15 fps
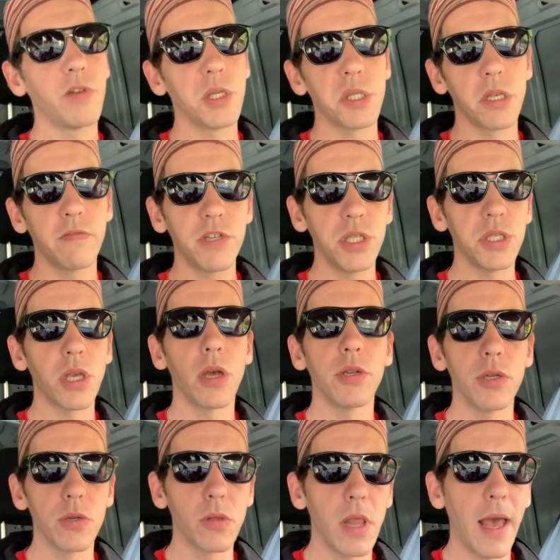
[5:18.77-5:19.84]
is if she's on
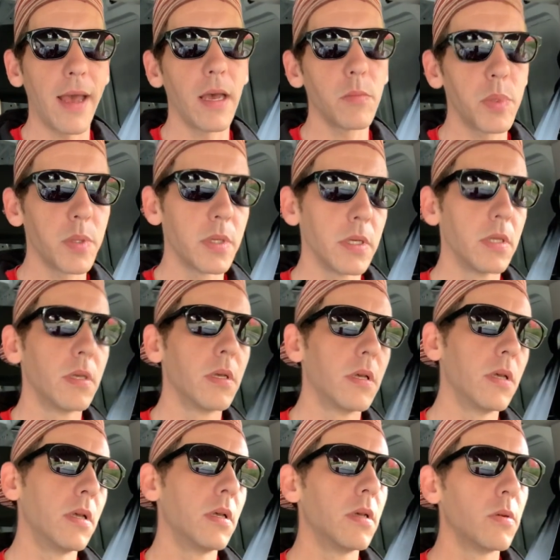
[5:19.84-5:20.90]
your lap,
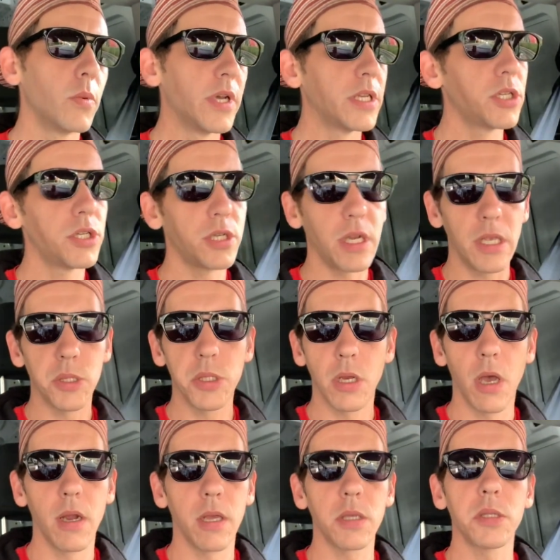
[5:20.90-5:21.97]
which is
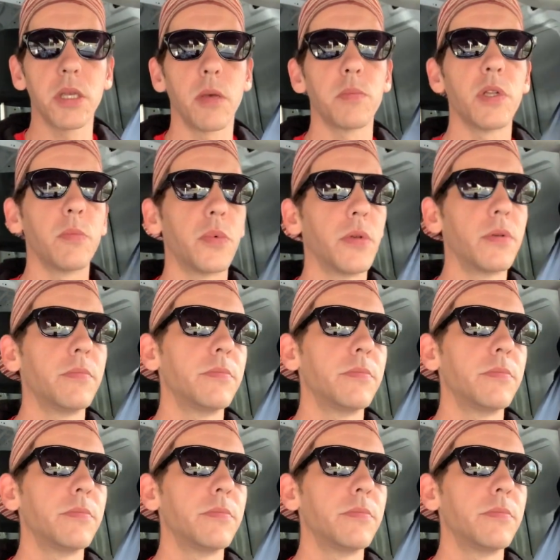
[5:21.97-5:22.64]
not acceptable.